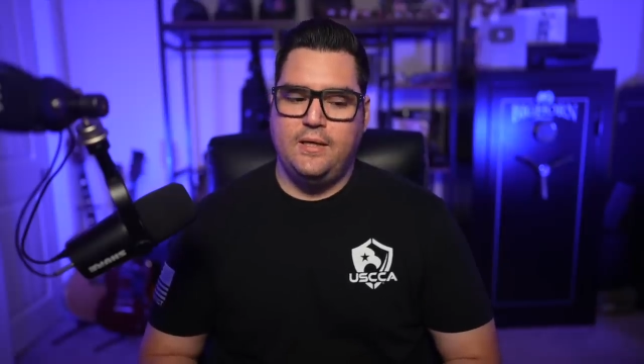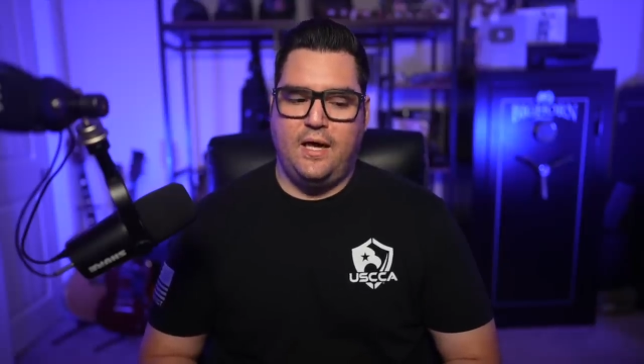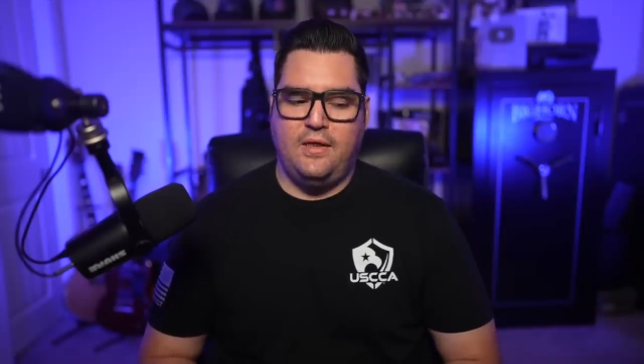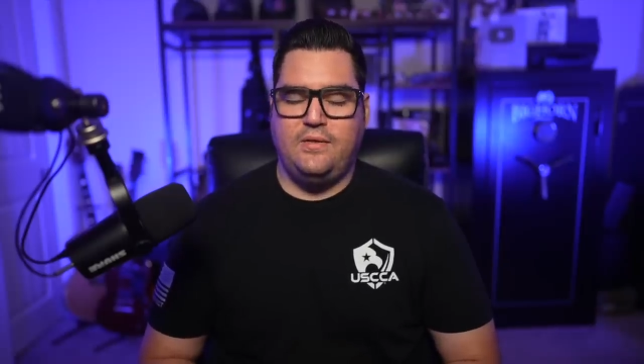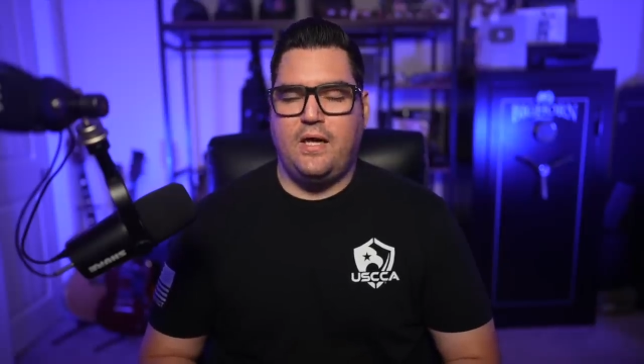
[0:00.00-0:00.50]

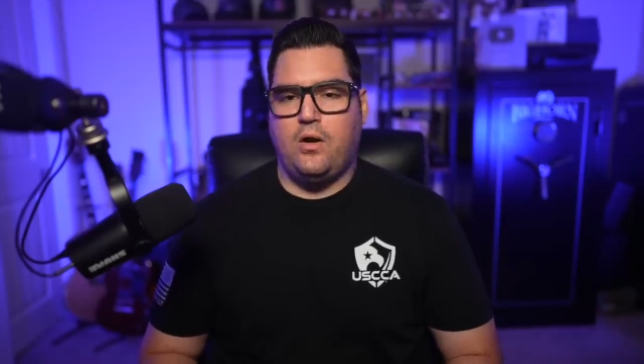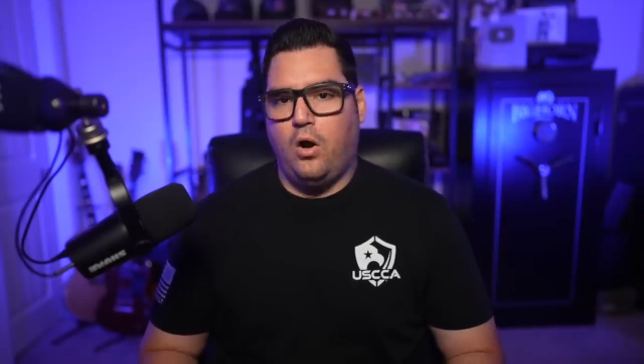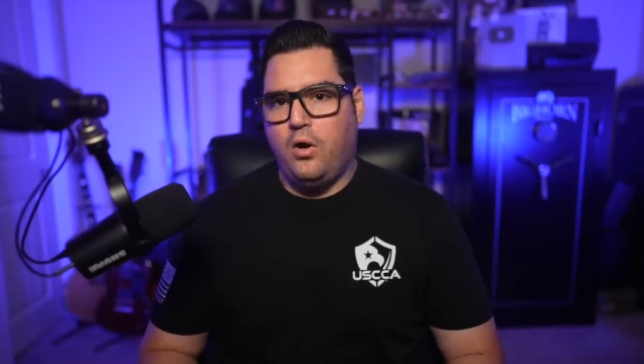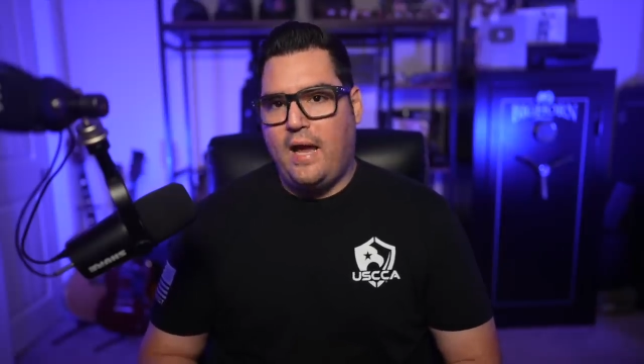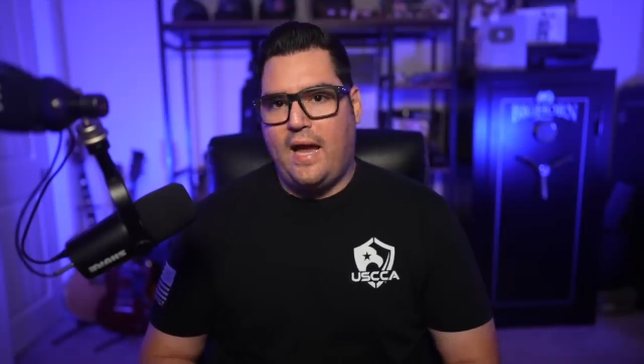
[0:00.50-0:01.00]
I think that
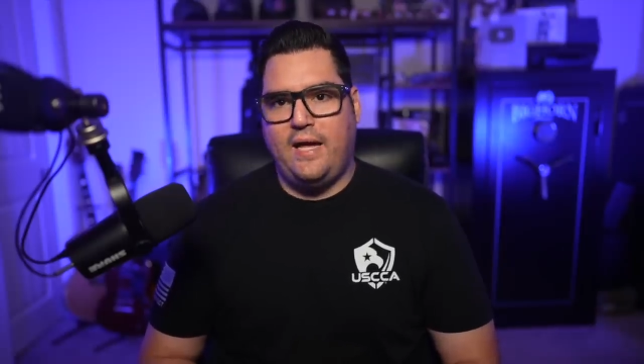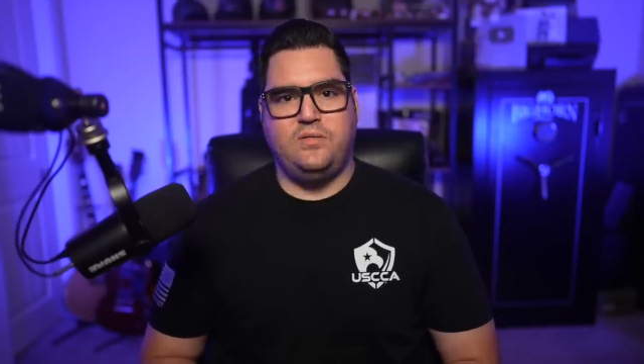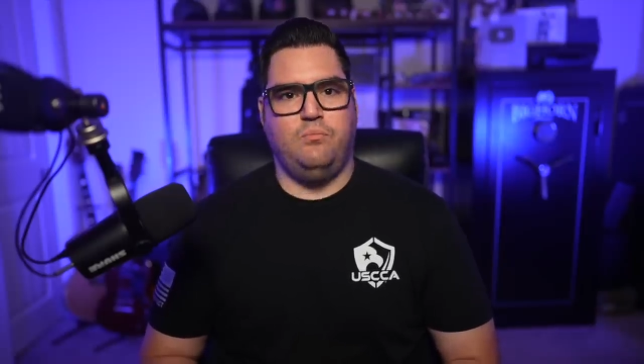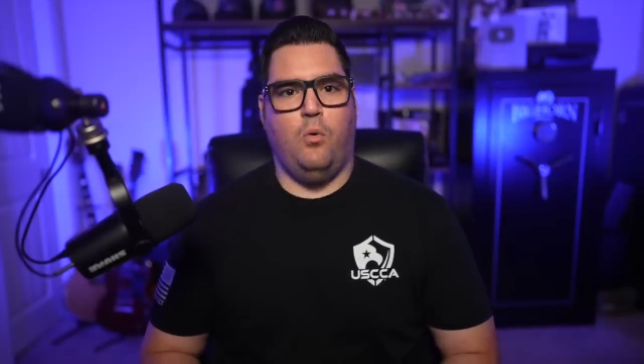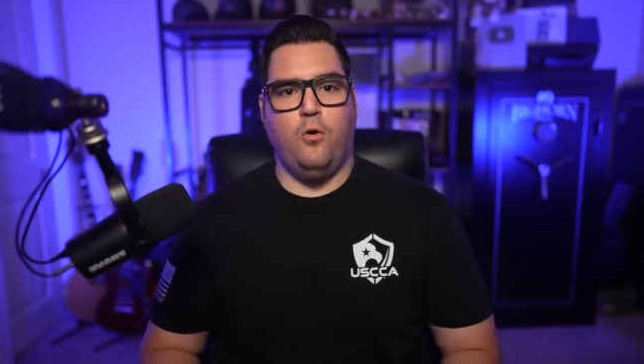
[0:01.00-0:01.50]
all
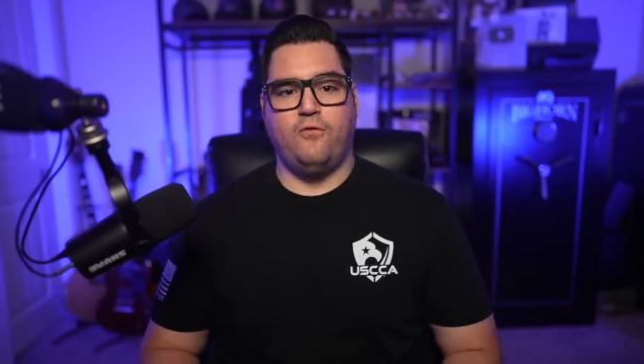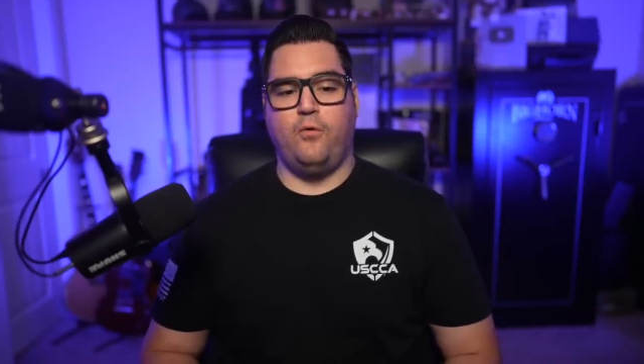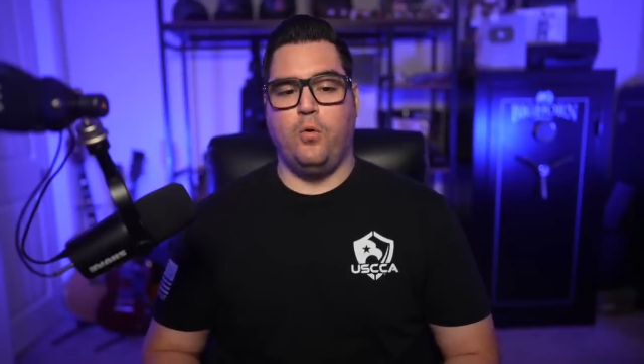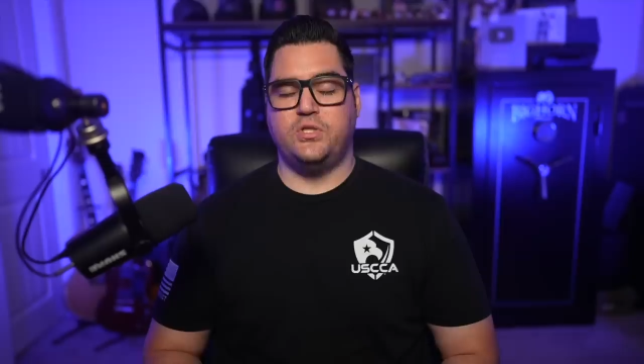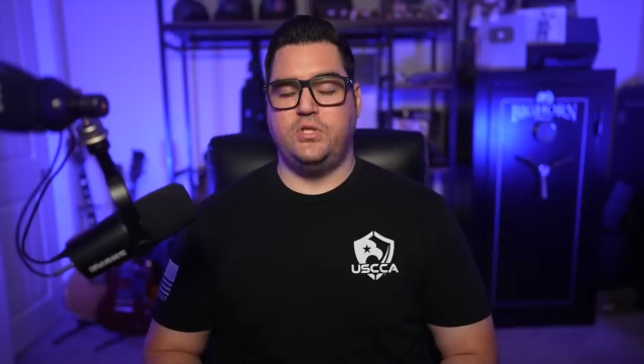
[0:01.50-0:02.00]
adds more
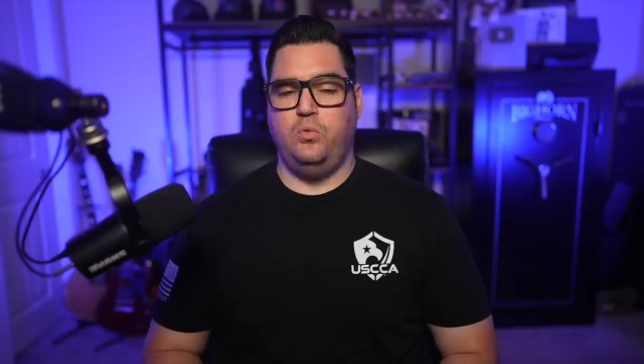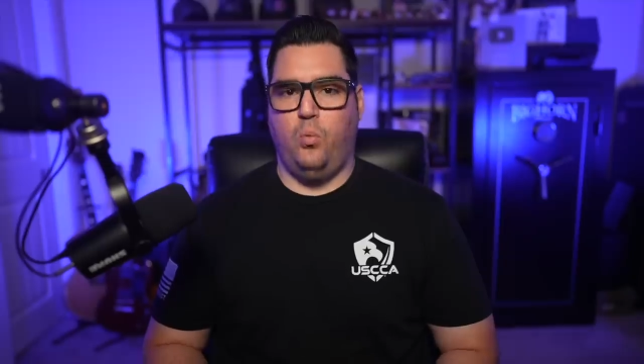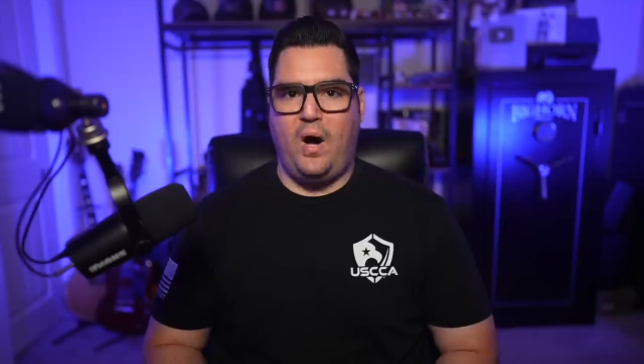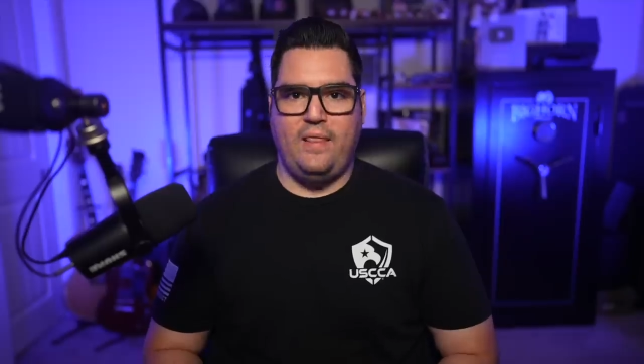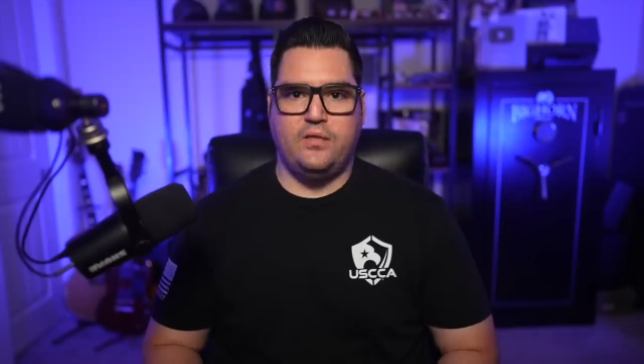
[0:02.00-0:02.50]
force to
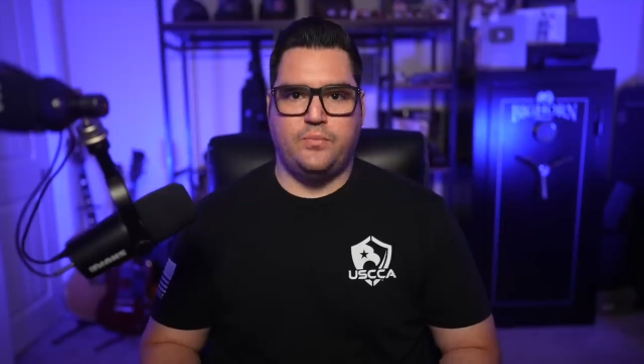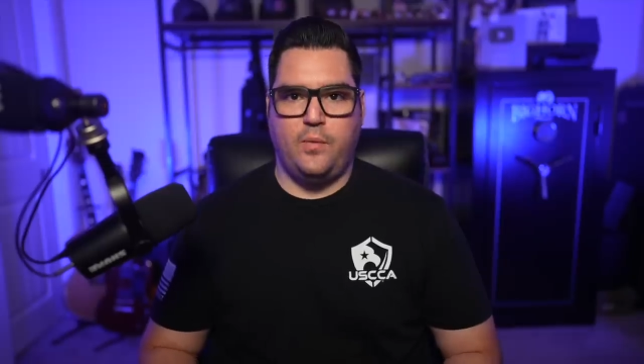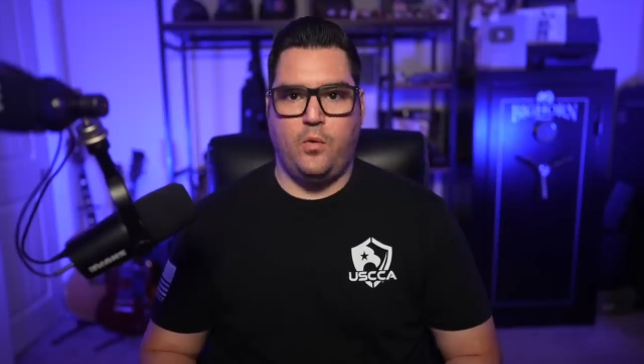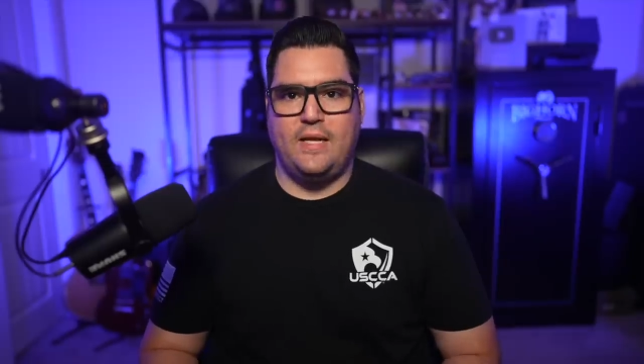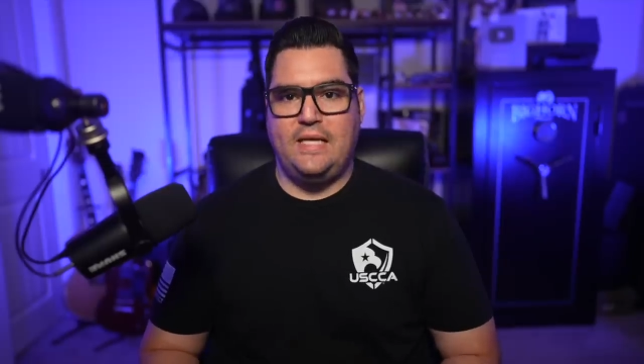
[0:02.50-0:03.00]
why the
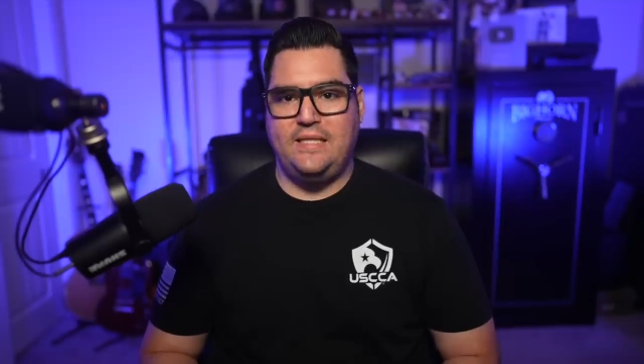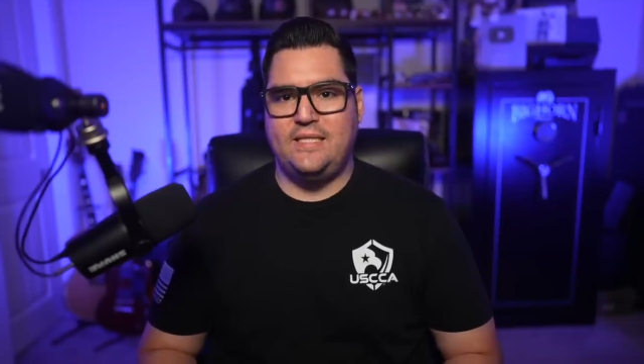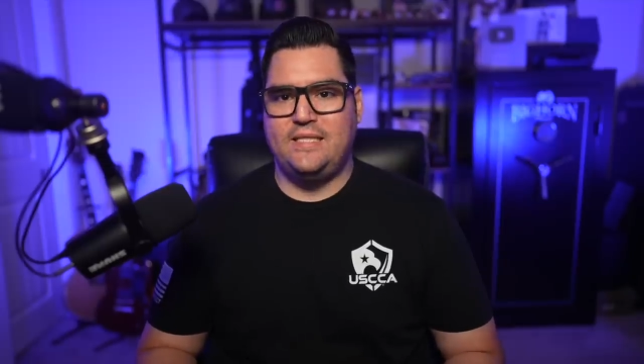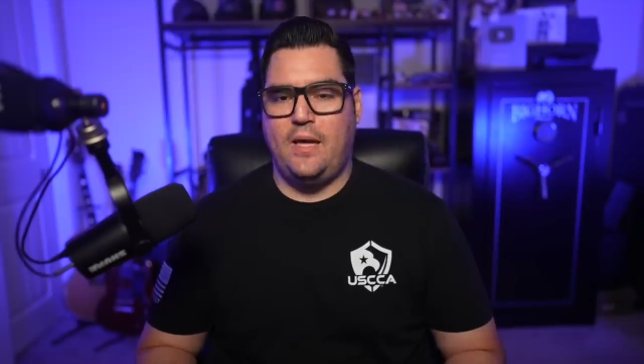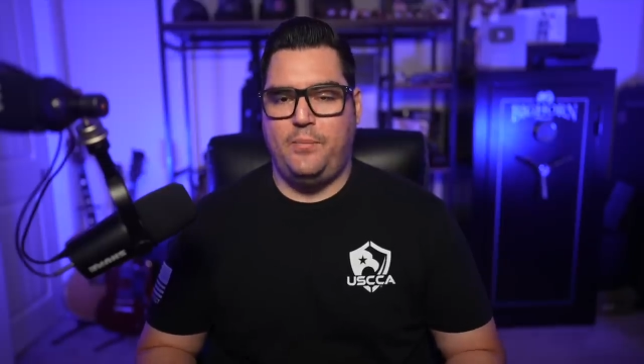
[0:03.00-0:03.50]
Supreme Court needs
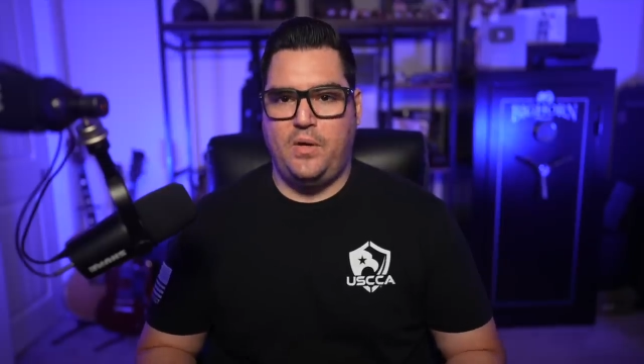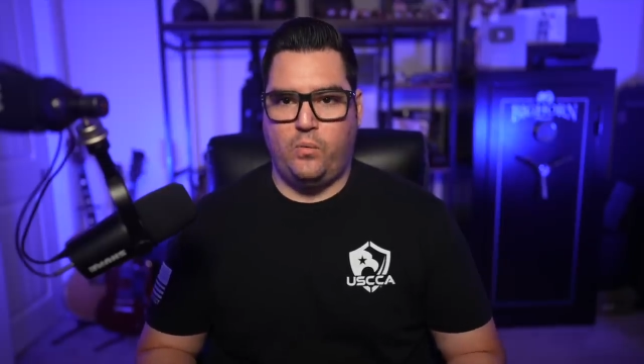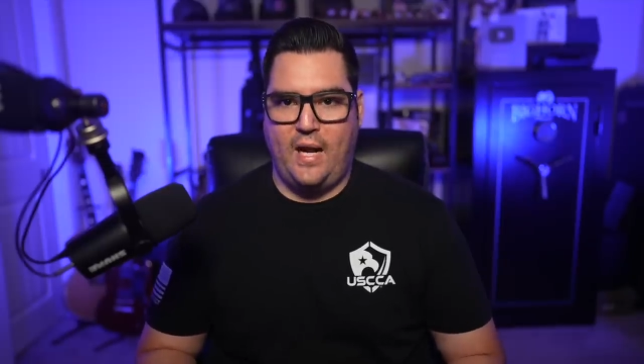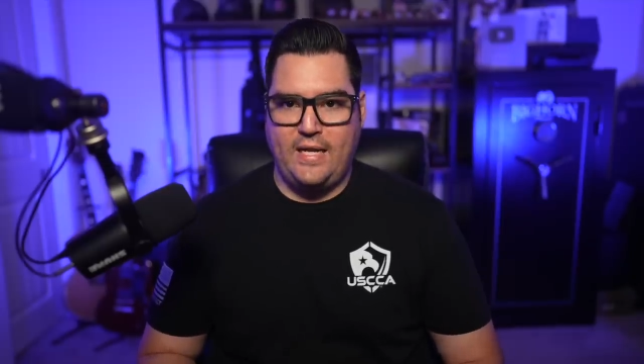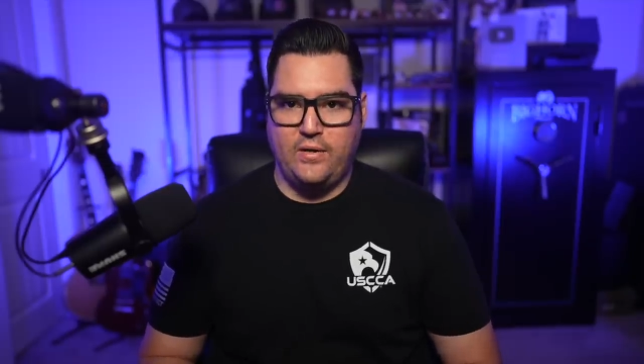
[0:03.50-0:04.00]
to step in
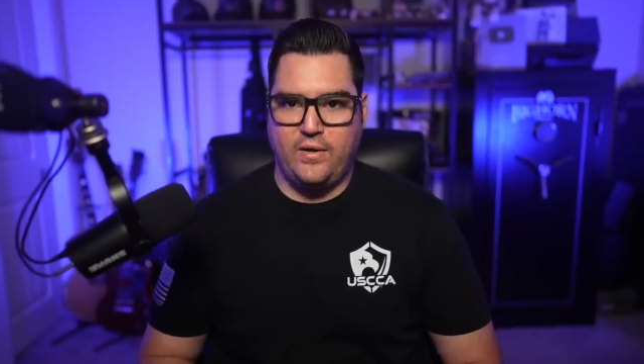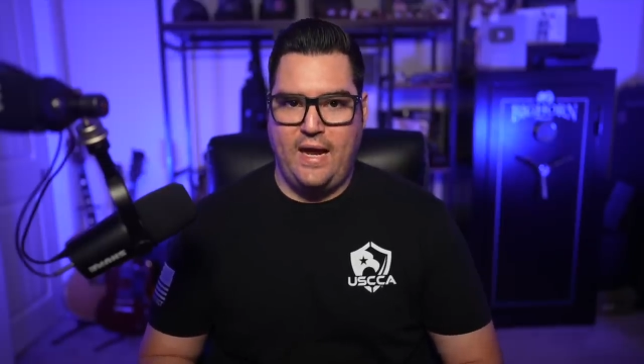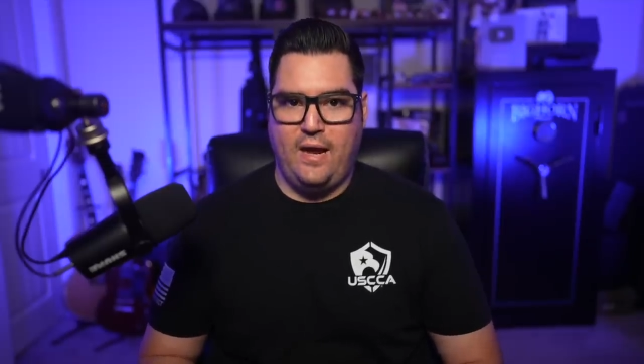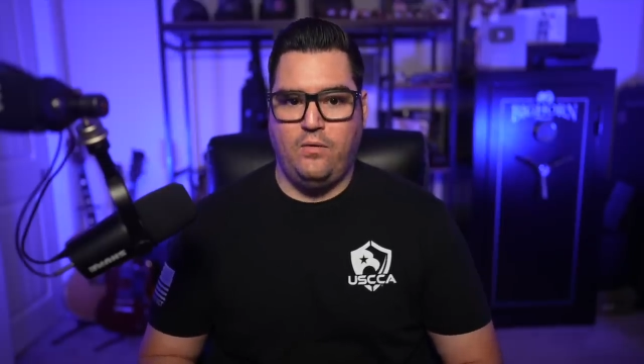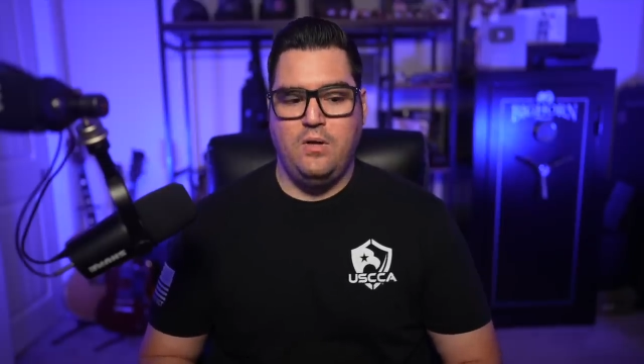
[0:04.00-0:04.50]
right here and
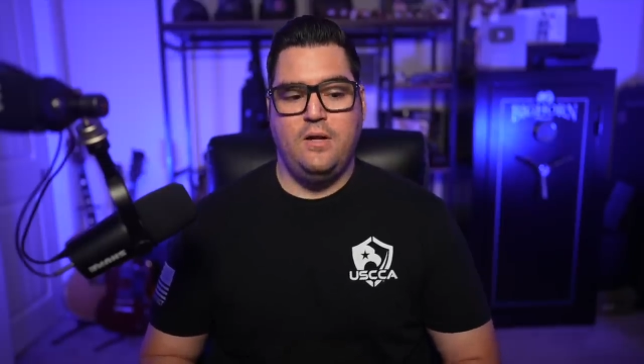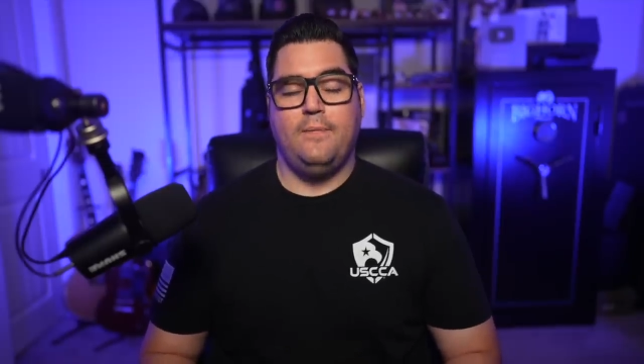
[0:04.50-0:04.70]
now.